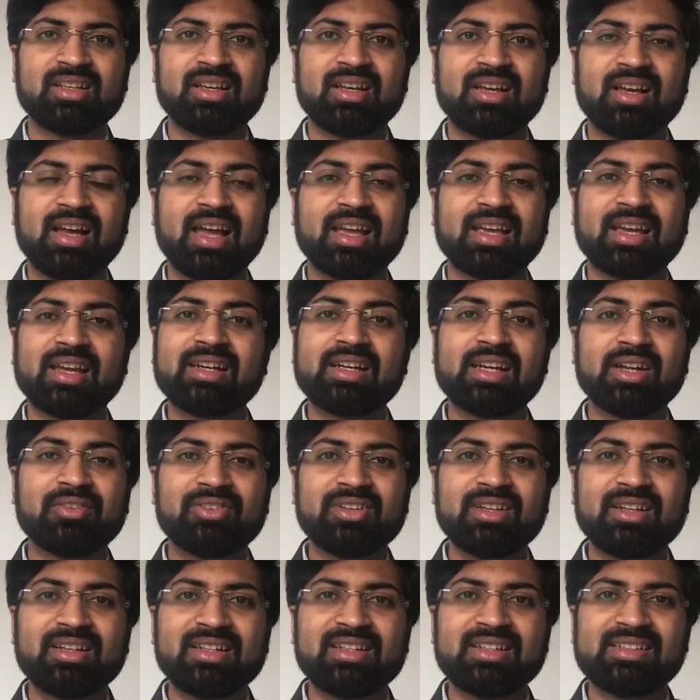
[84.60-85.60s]
I can
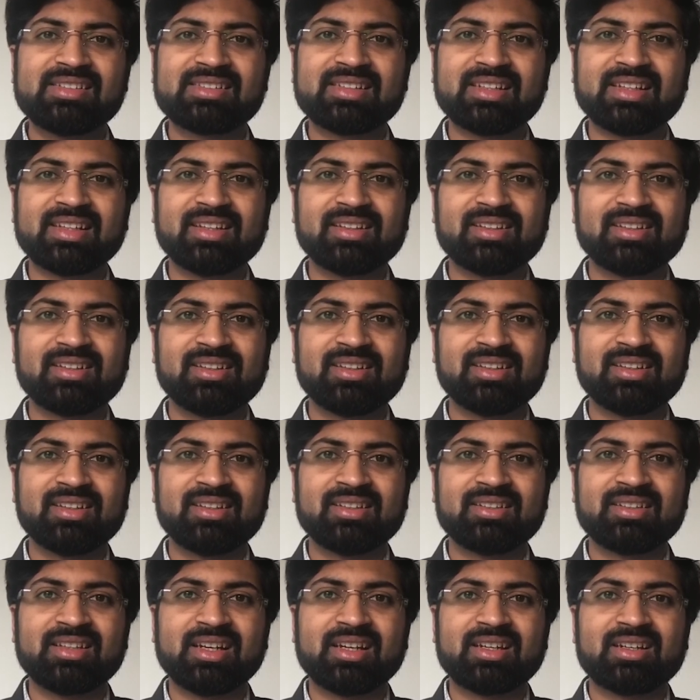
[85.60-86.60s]
definitely say
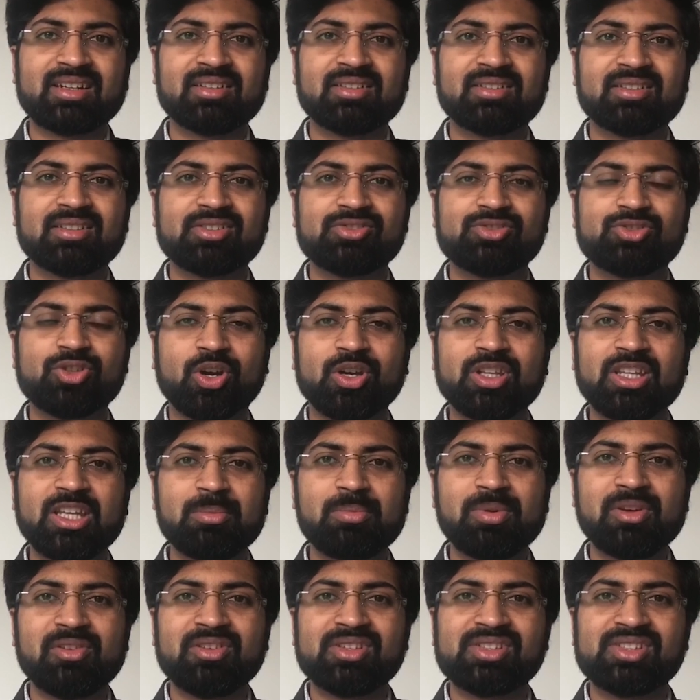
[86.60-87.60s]
that joining
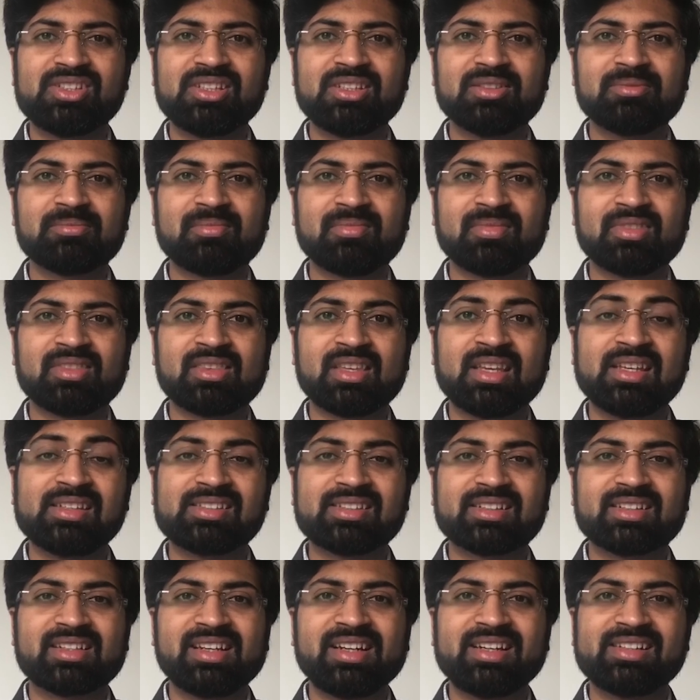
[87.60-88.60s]
PVG is a
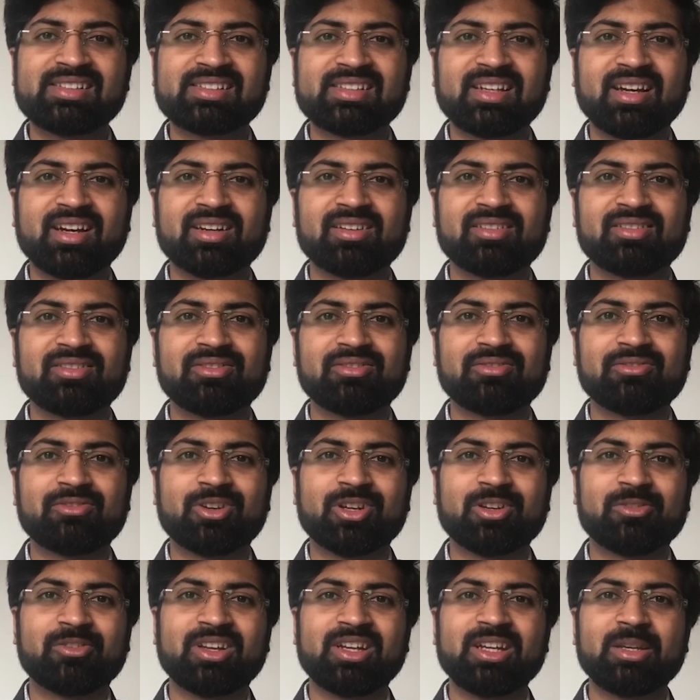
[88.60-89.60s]
great start for
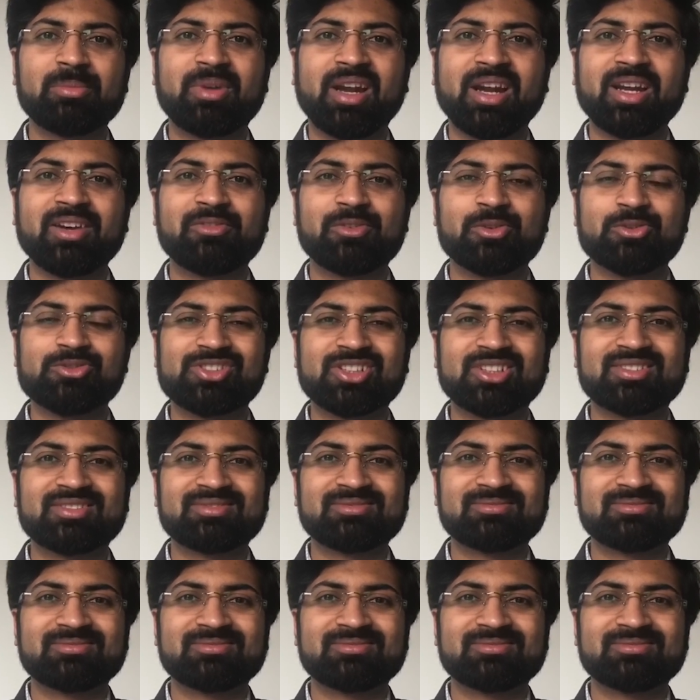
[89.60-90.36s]
a very bright future.